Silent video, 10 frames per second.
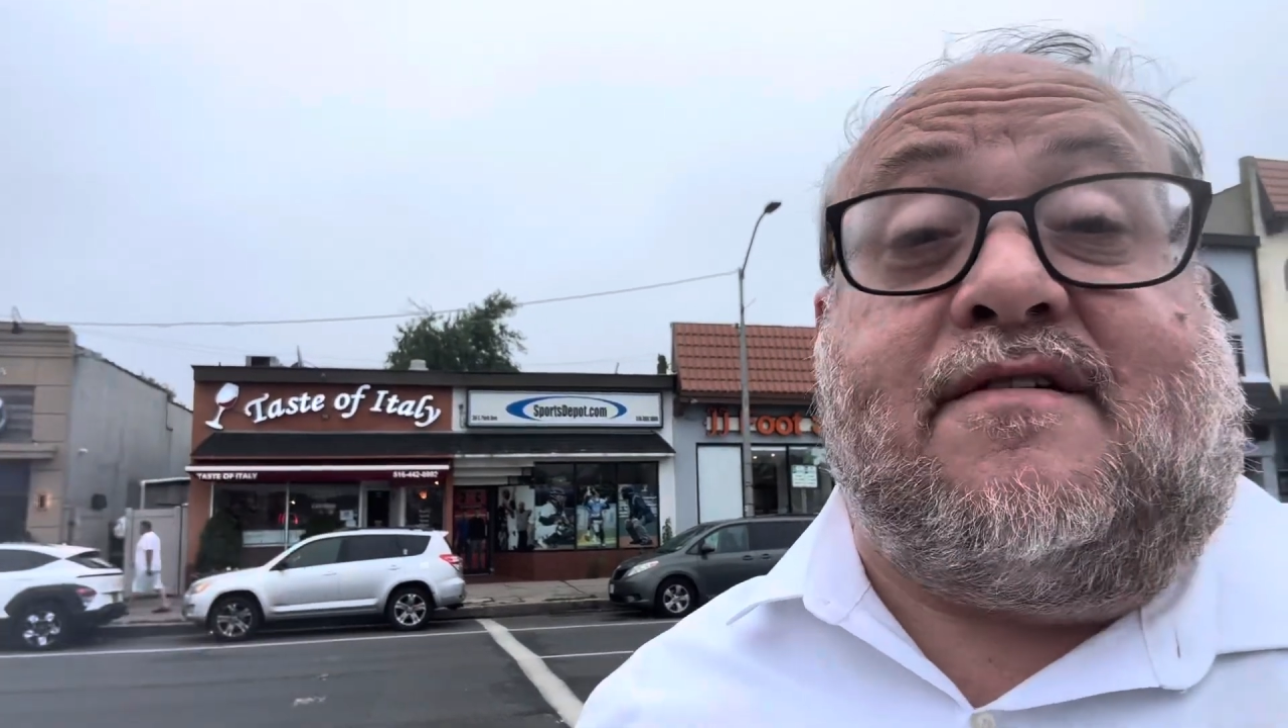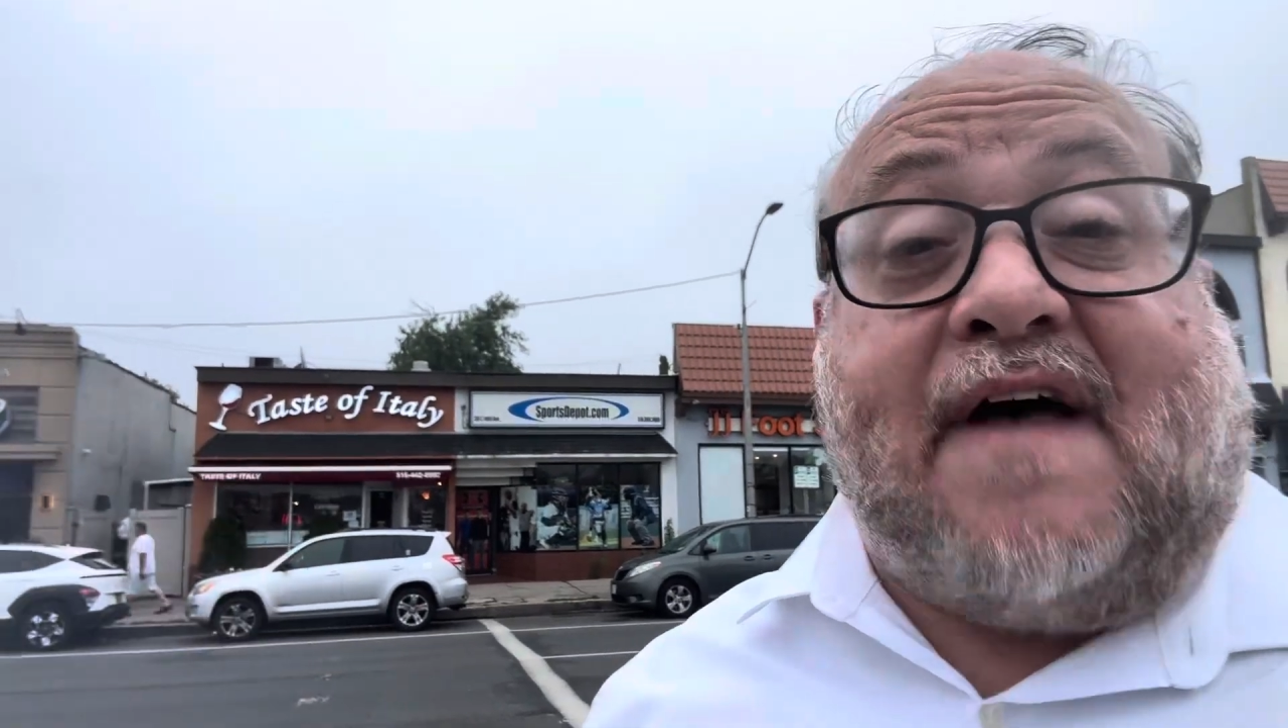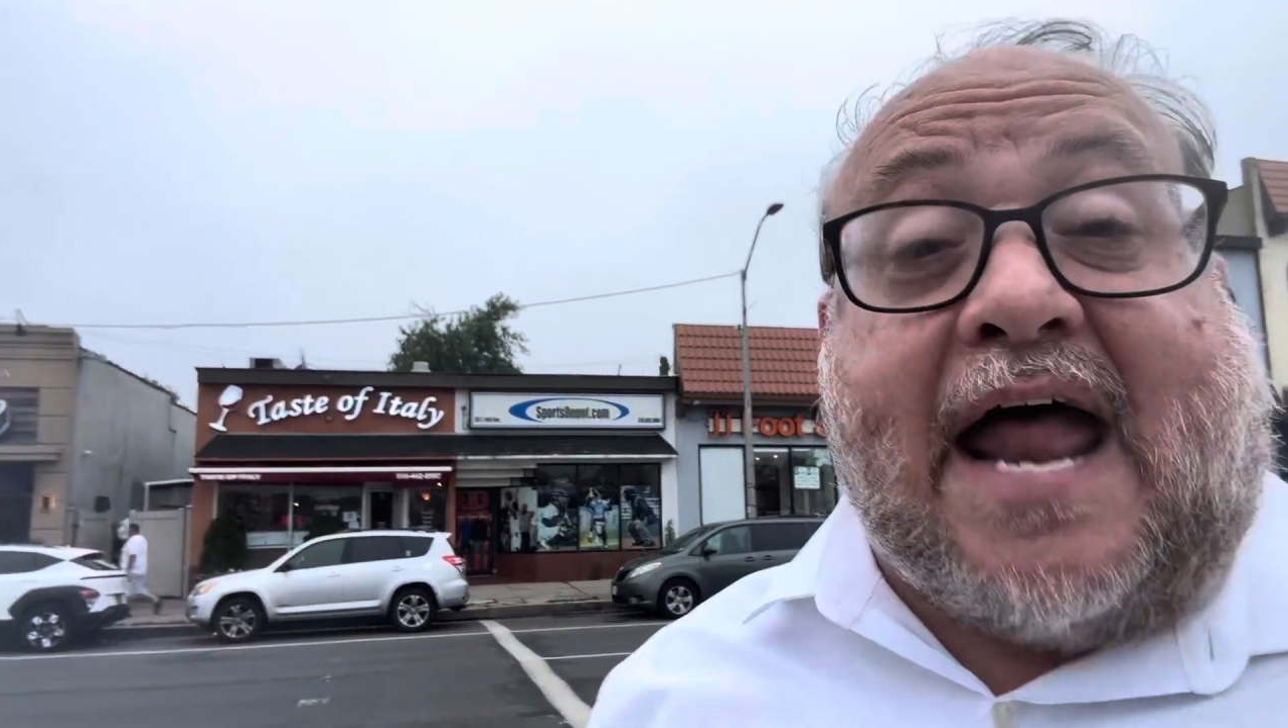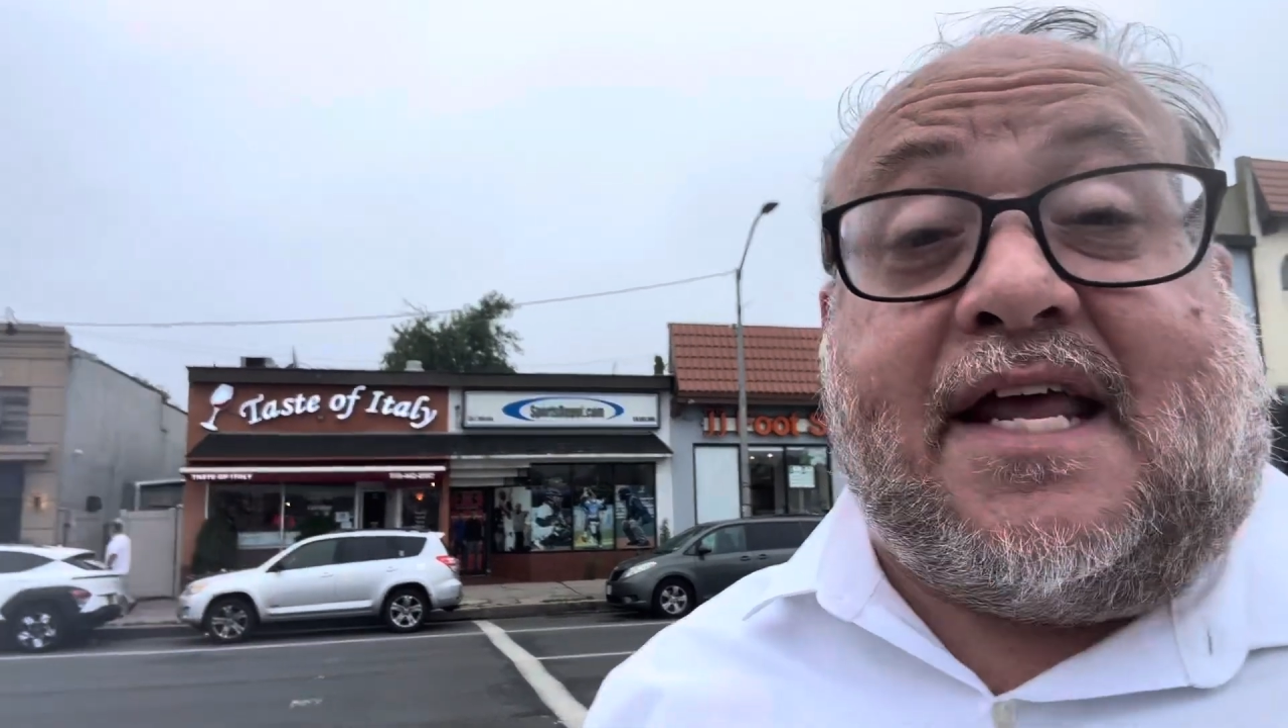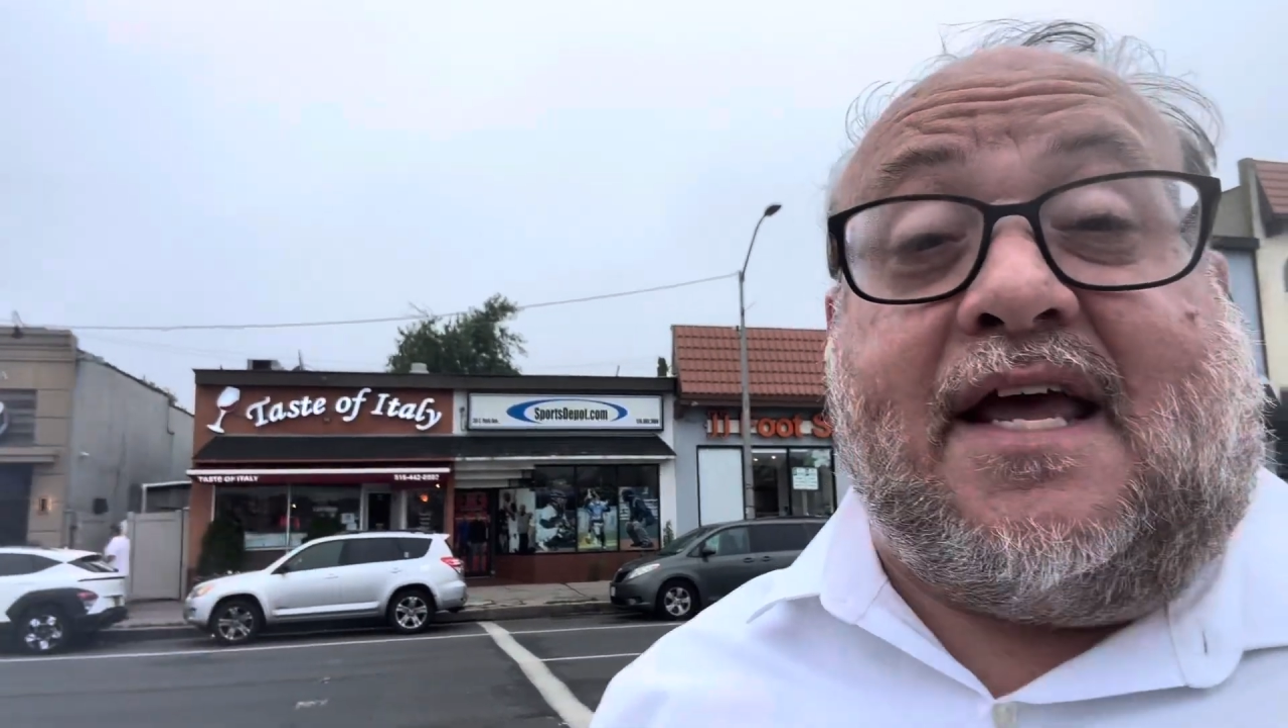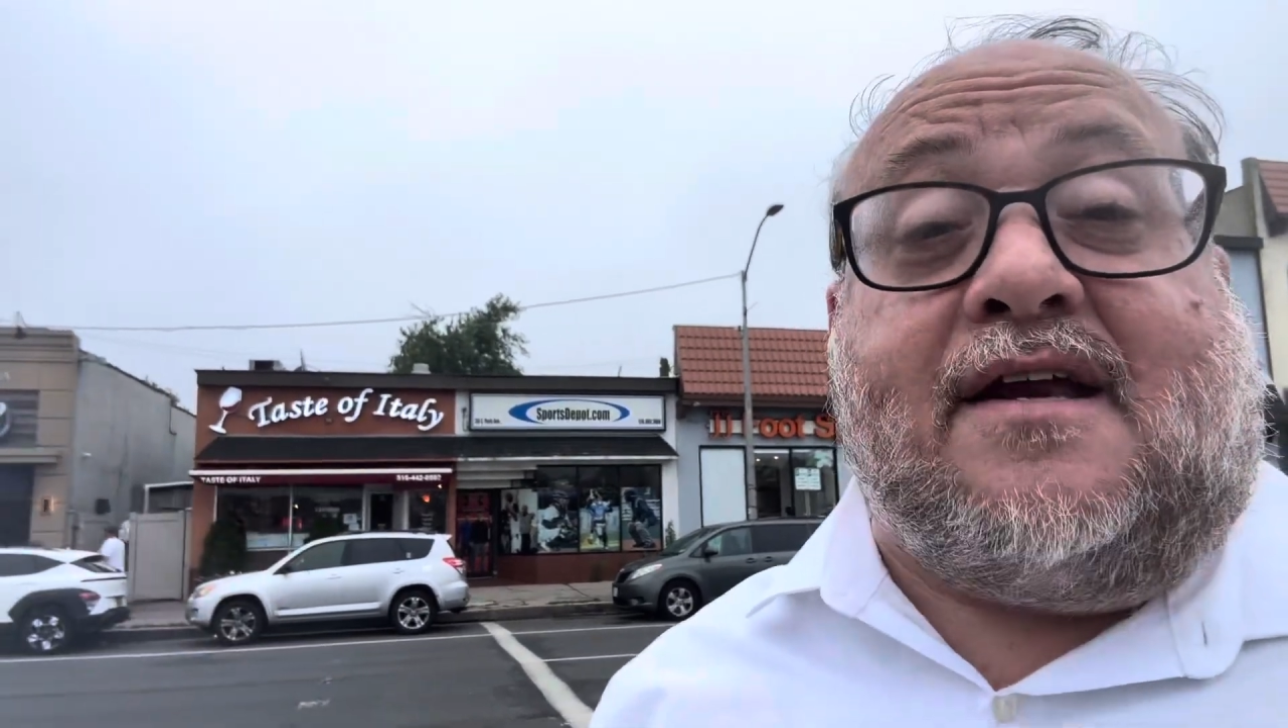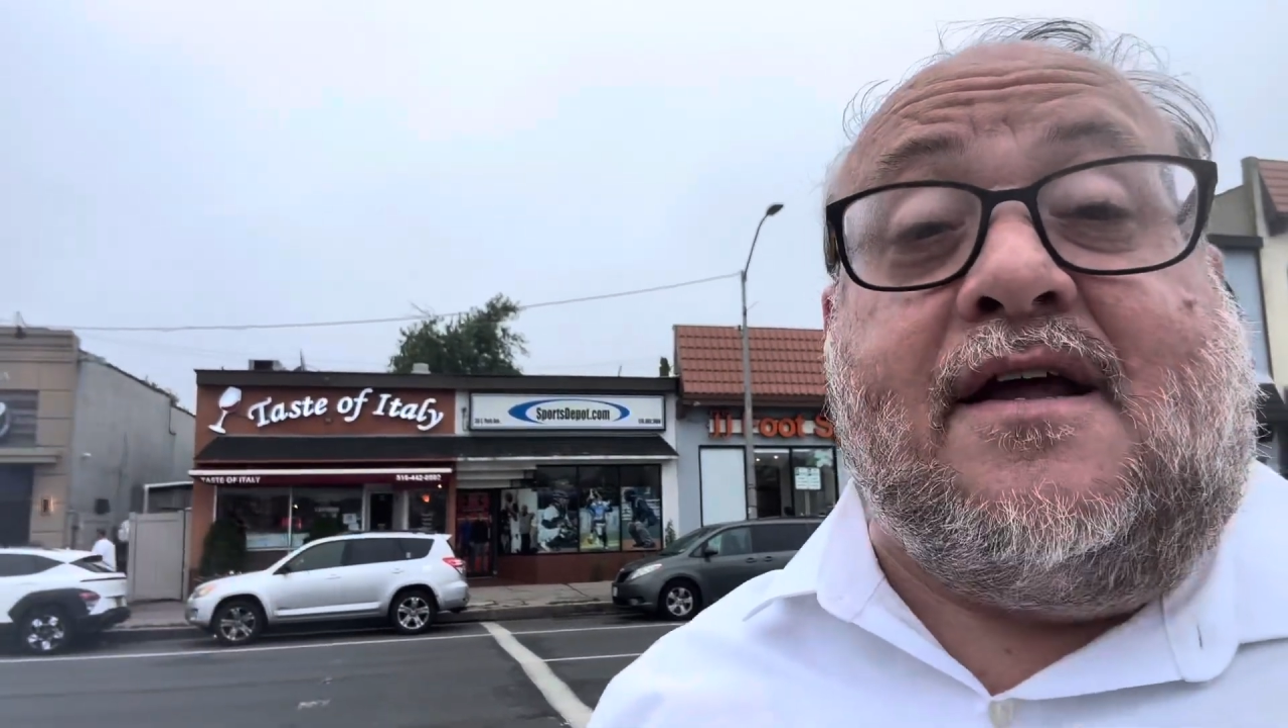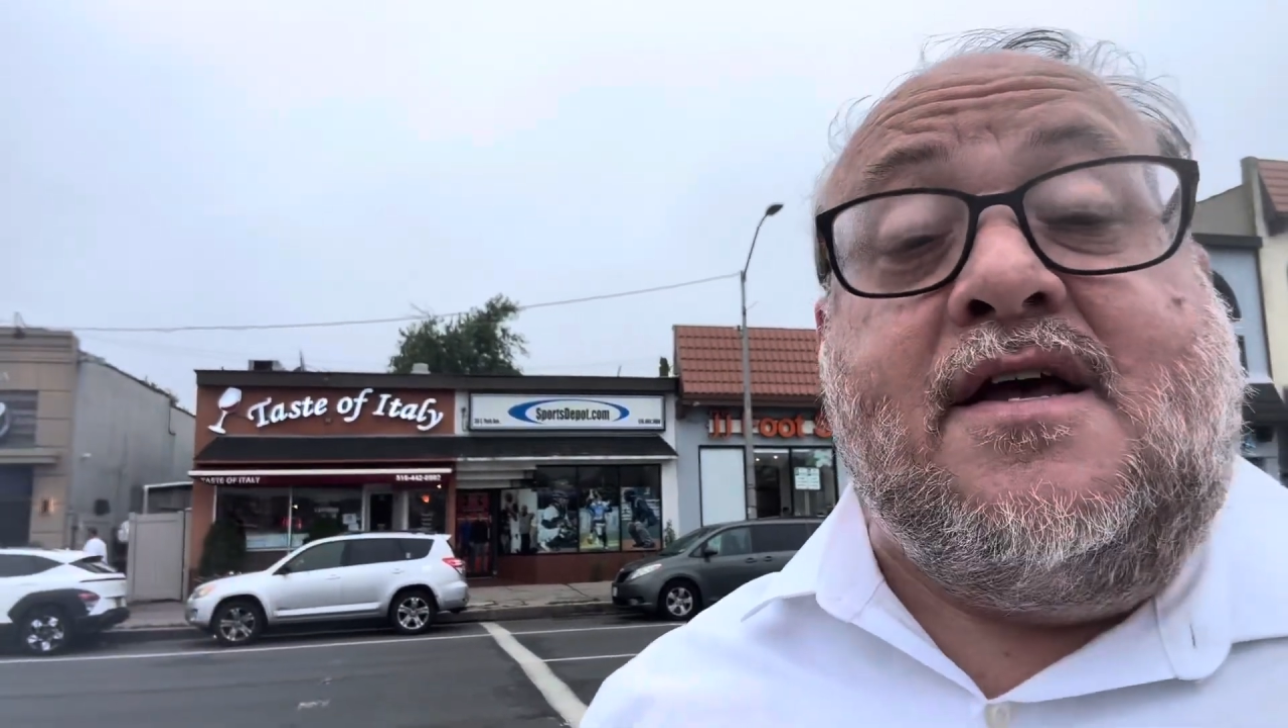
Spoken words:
Vatican,